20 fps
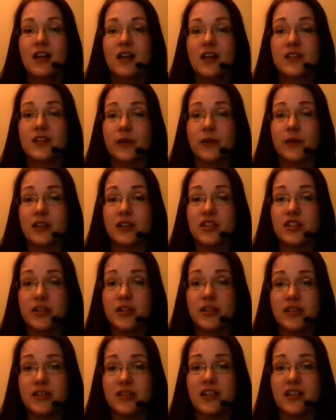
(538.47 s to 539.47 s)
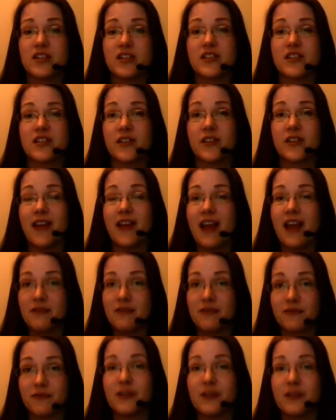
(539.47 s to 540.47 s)
doing due diligence on
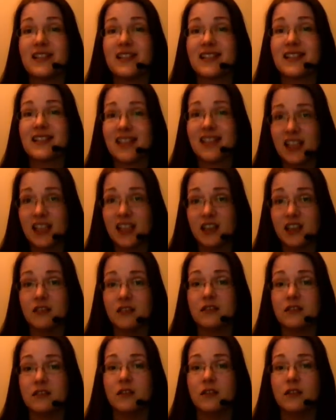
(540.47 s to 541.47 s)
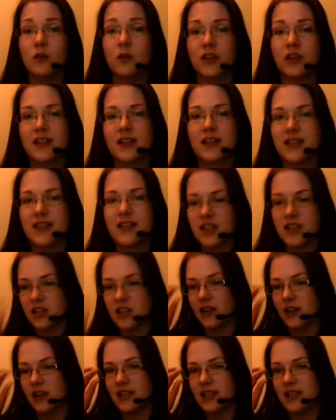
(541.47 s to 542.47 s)
every single organization
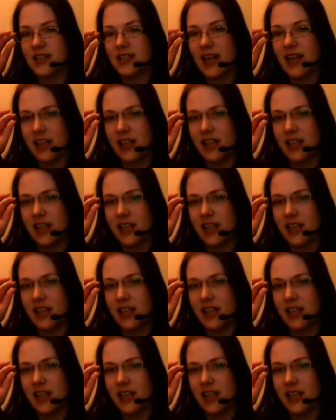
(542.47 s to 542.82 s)
that I did any